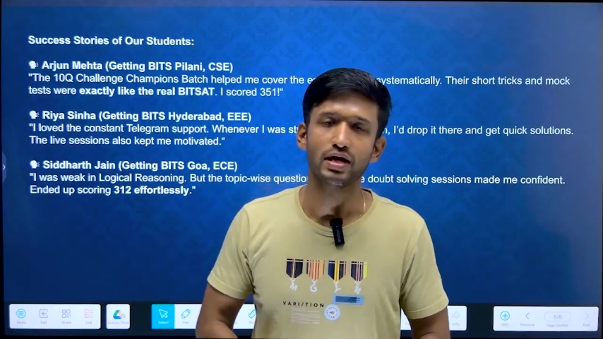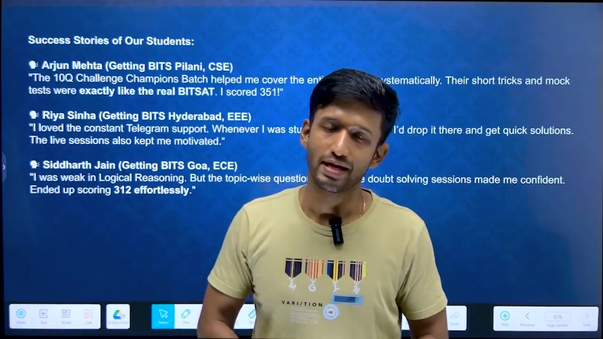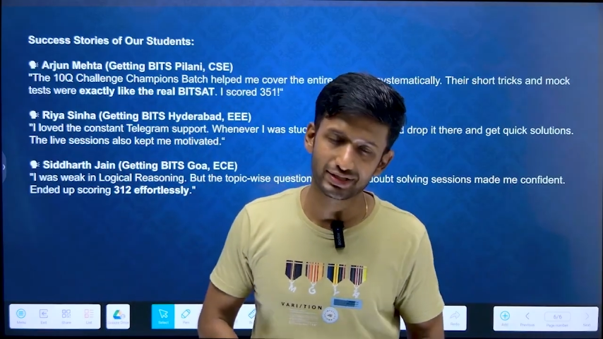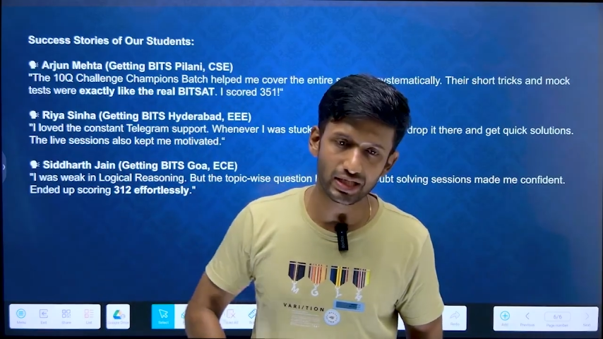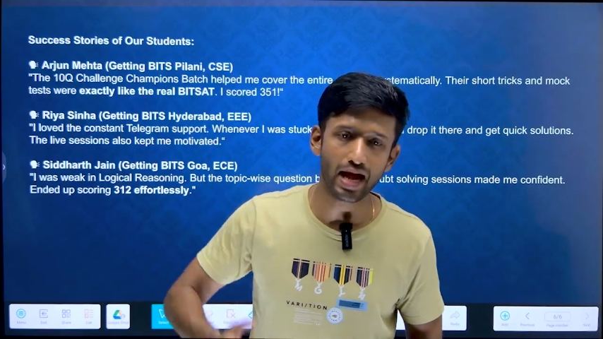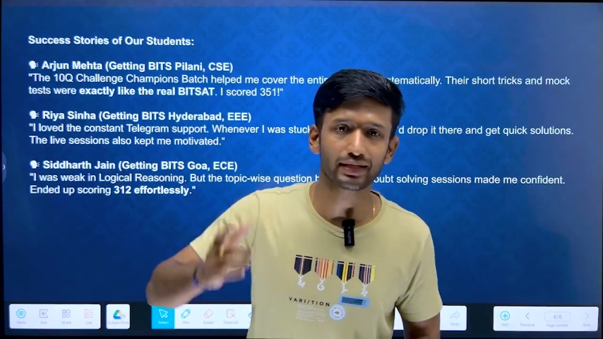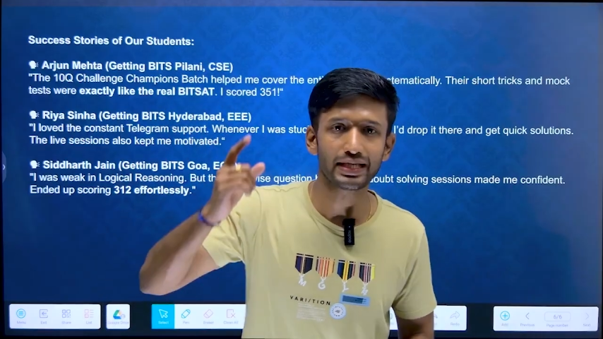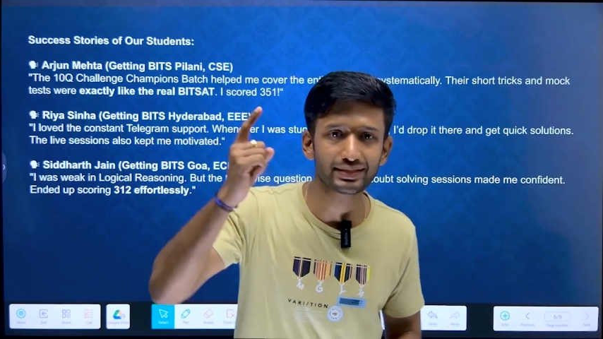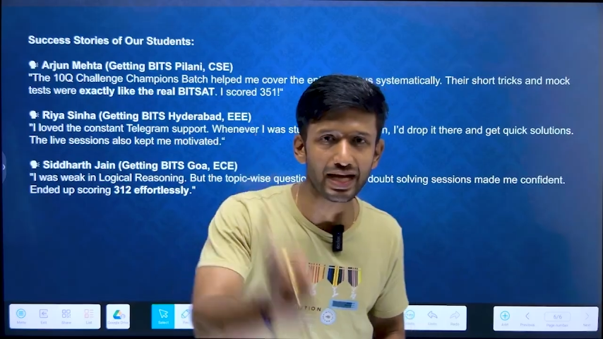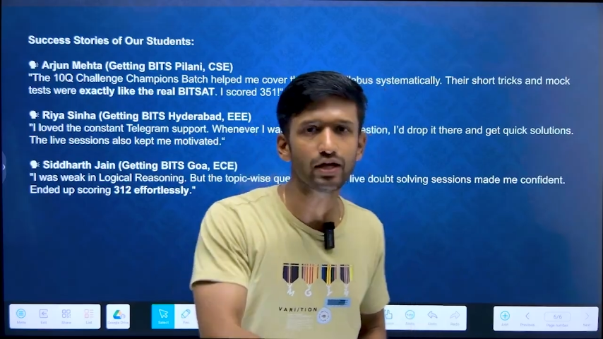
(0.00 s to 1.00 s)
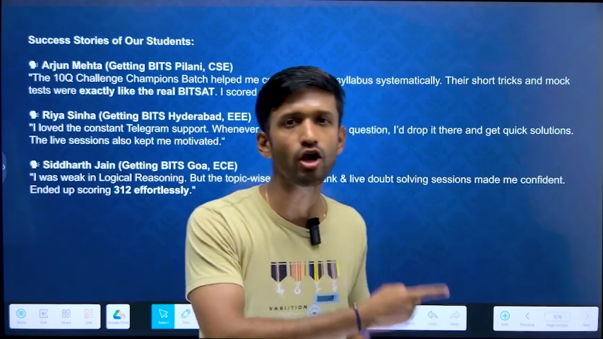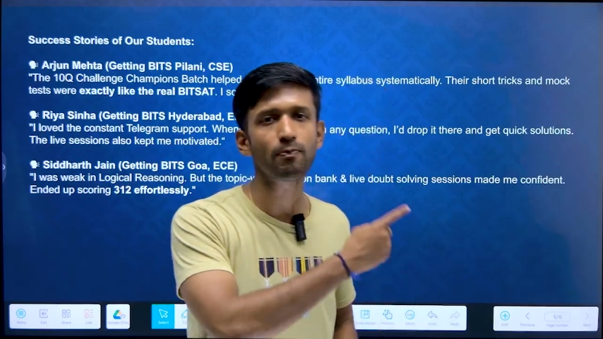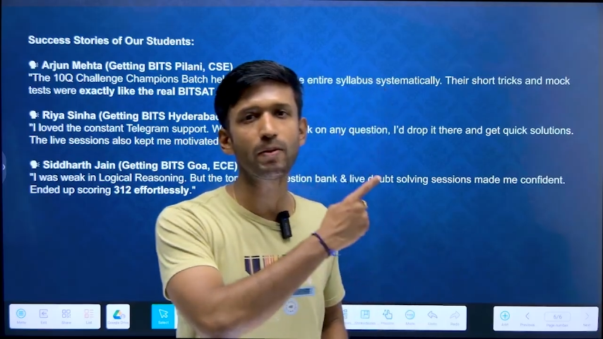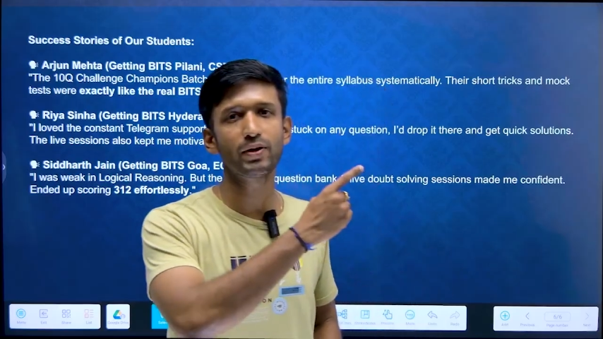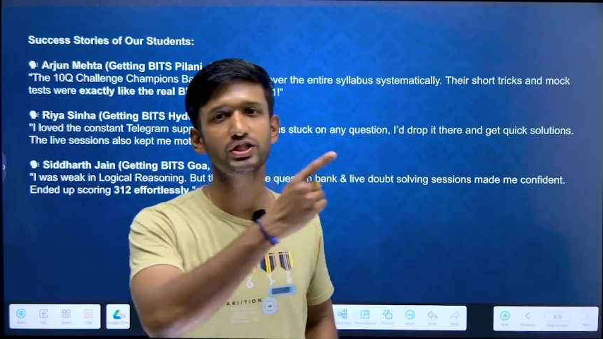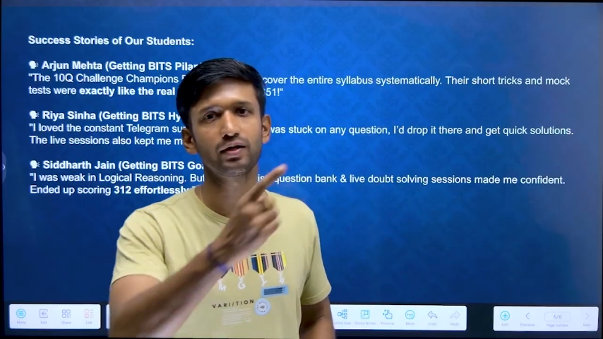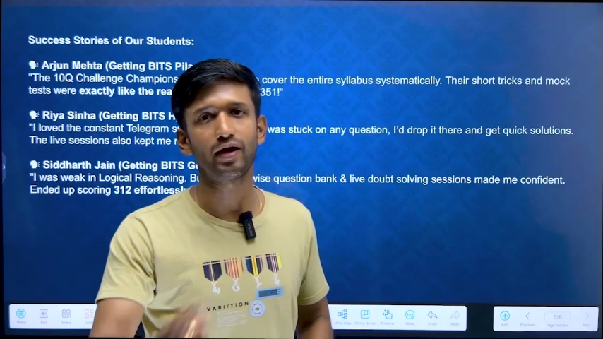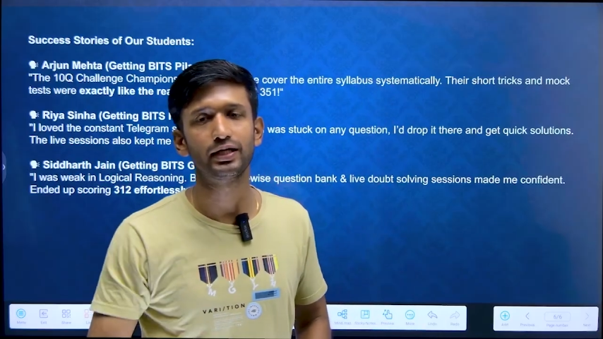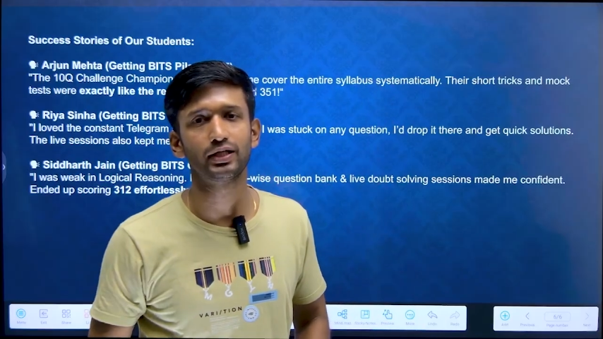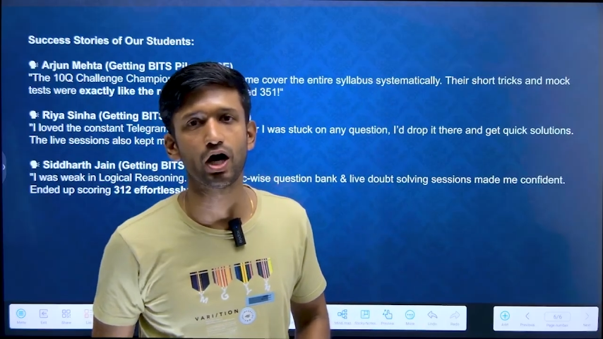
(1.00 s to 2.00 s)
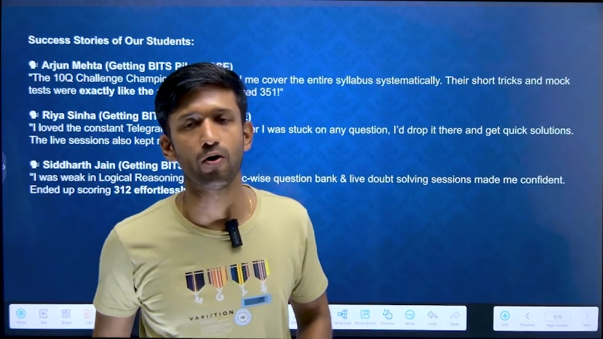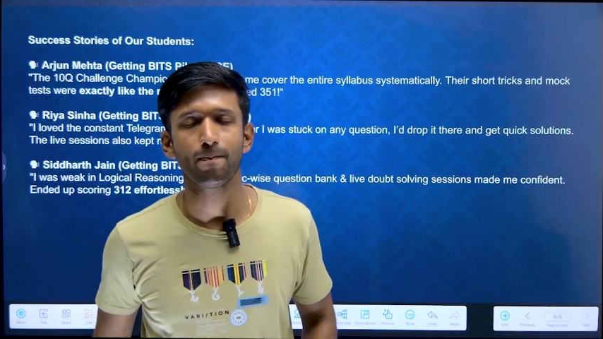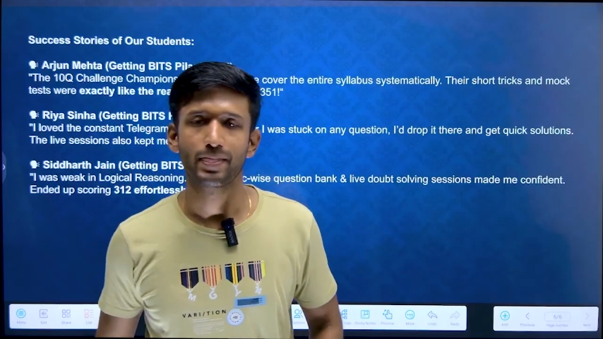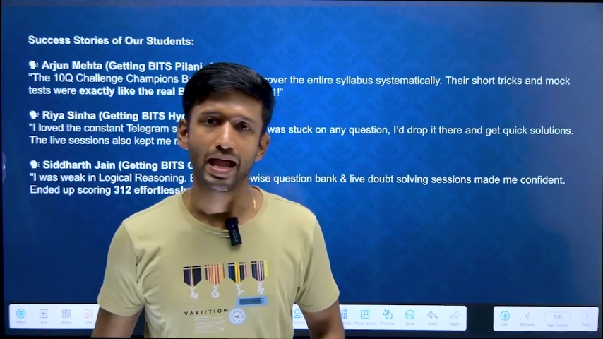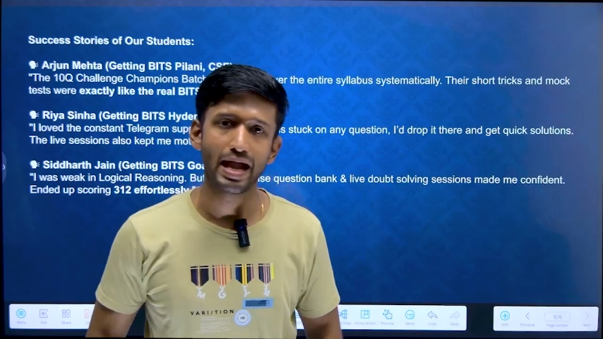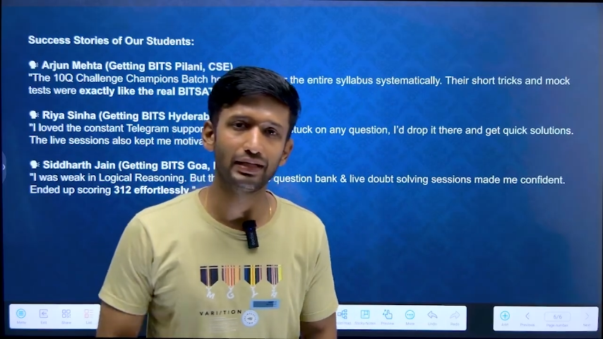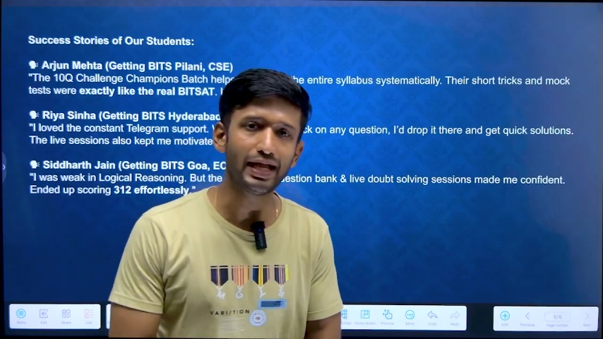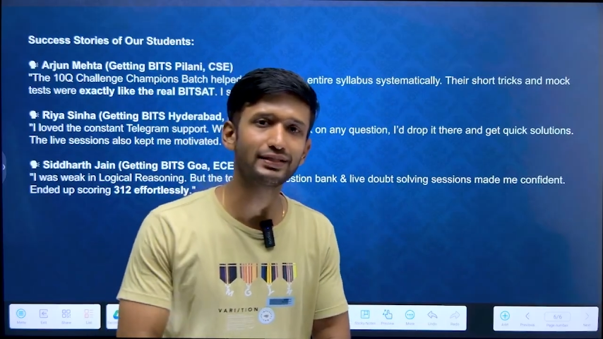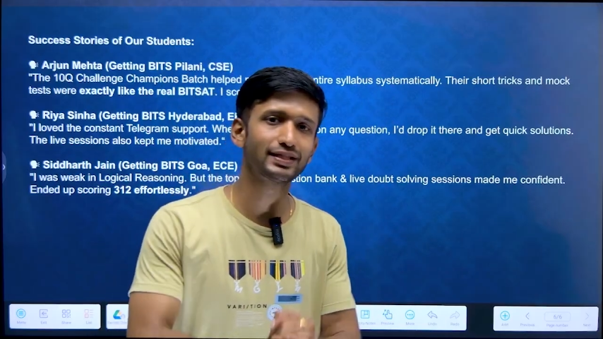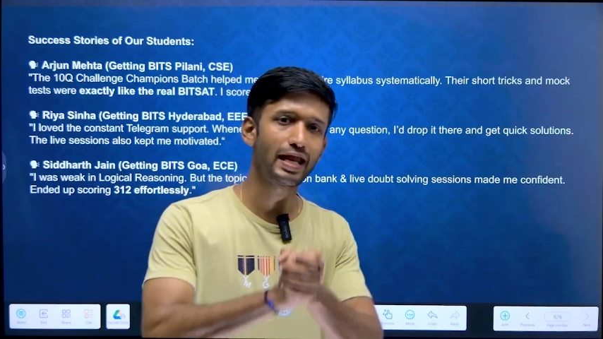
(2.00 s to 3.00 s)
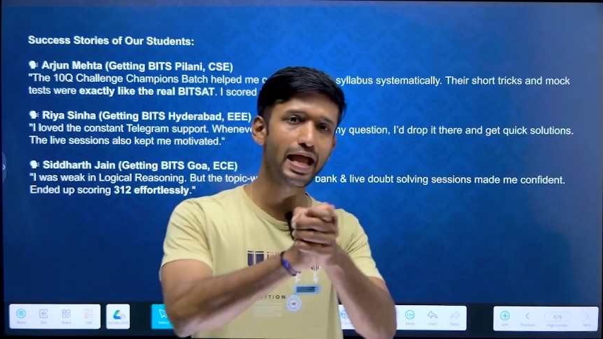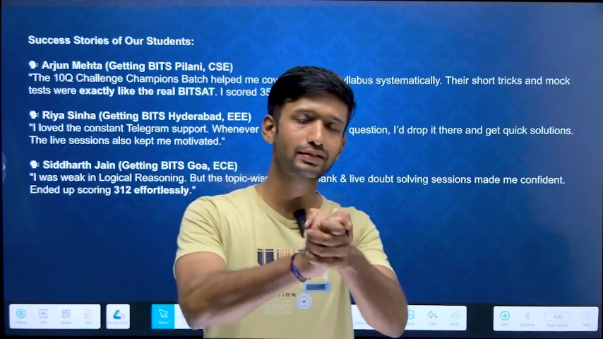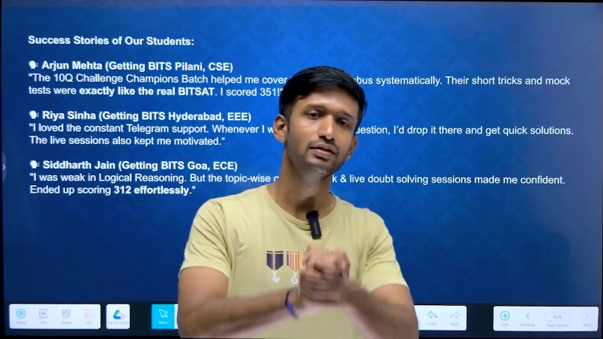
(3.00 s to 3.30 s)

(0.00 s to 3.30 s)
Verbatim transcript: Start, kickstart your preparation right now and let's crack